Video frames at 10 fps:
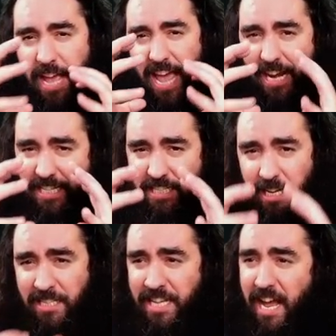And it is a
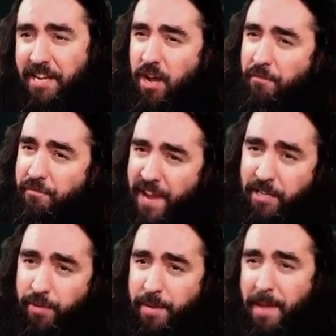lasagna of
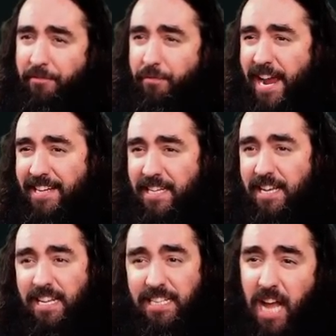victory, my friends.
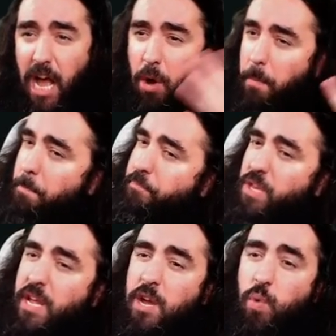So,
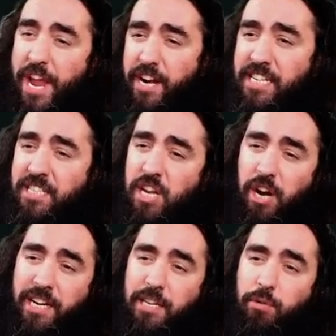we're
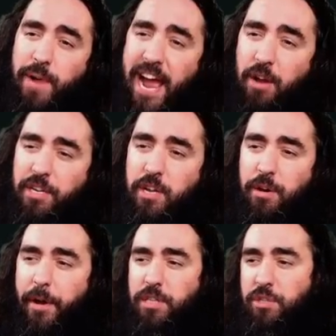circled around
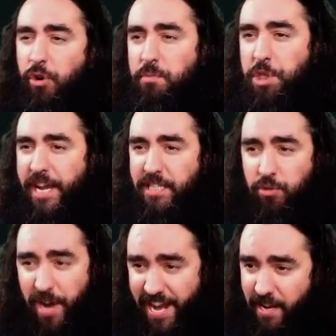good old Stormchaser
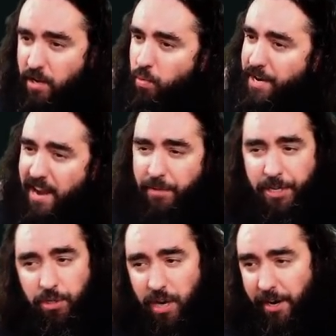Drake. Whenever
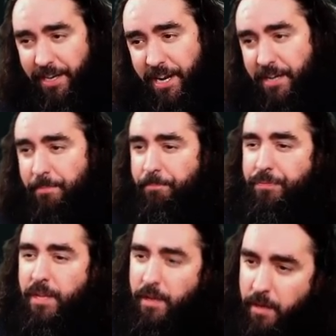you target it,
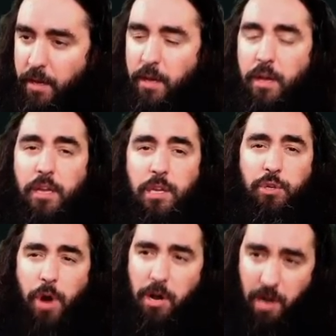you
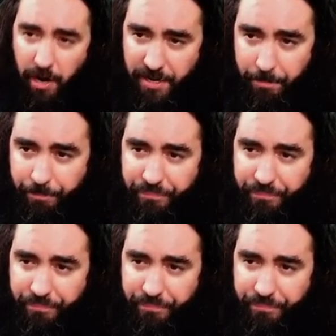draw a card.